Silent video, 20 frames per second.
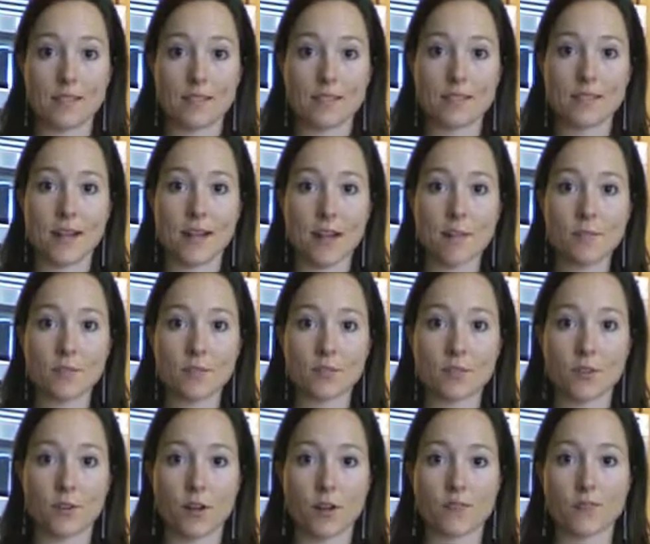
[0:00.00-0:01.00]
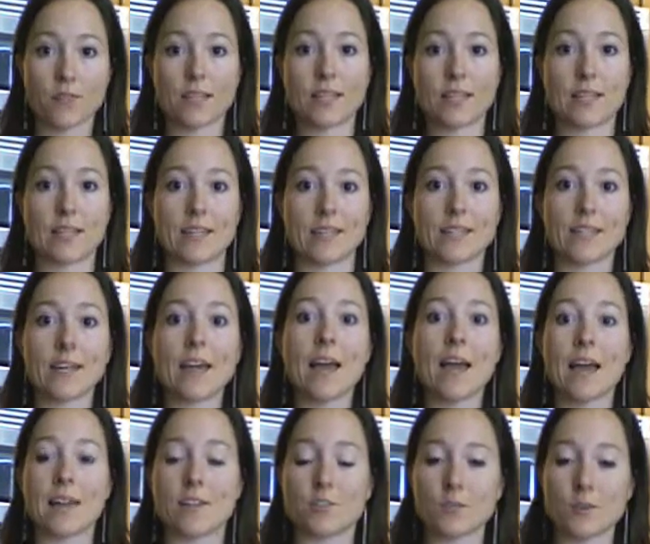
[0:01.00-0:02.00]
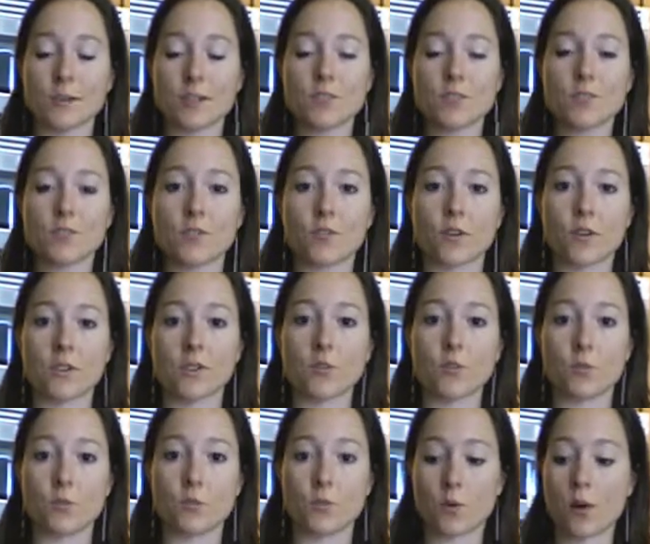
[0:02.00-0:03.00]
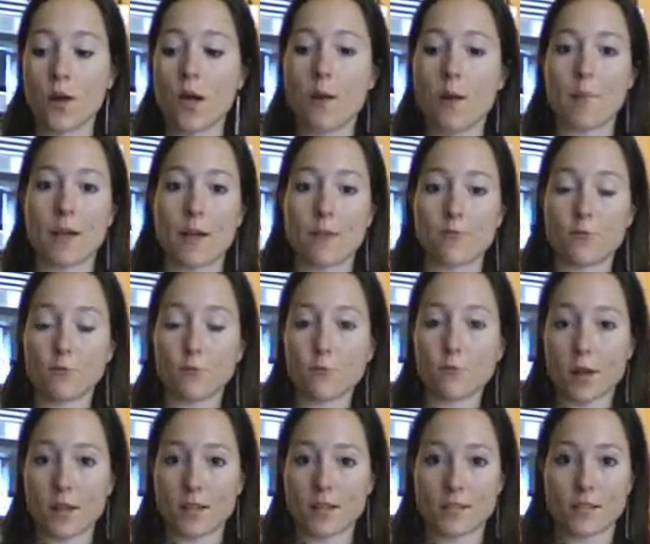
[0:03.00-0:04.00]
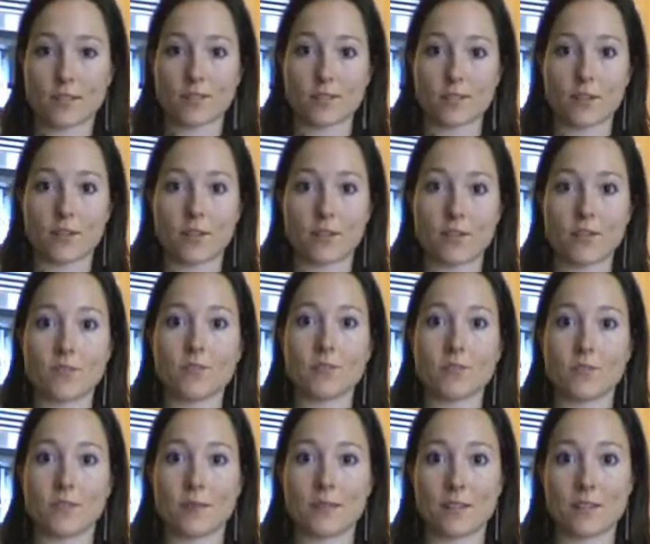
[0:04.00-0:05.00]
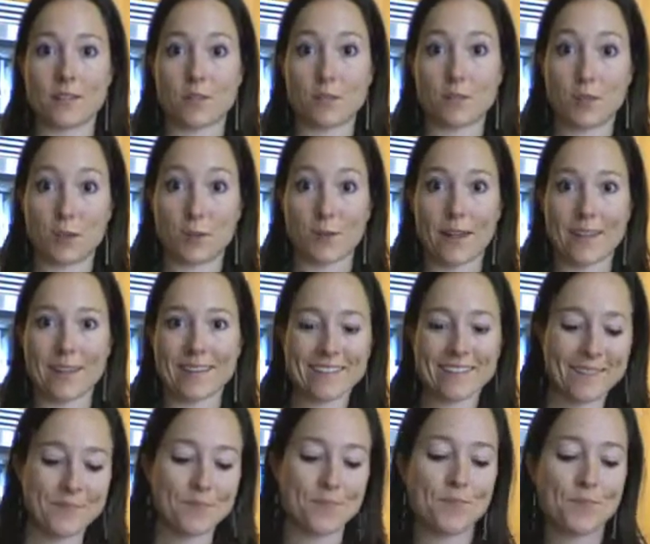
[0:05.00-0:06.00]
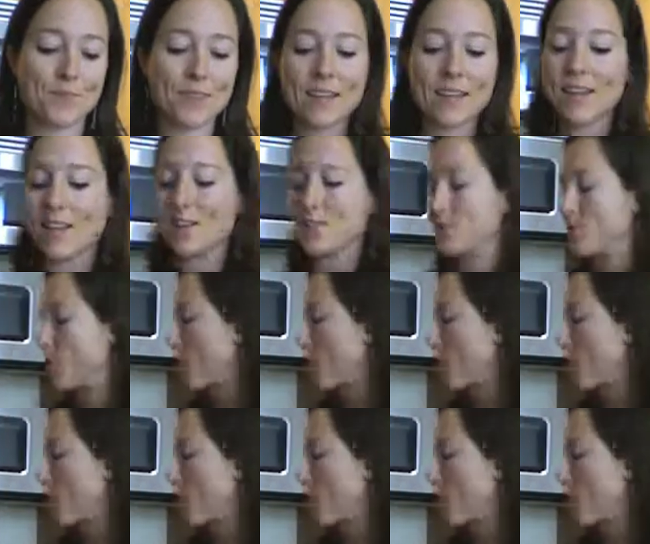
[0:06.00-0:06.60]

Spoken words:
it's time to turn off the heat and transfer it to my food processor here to begin to puree it. So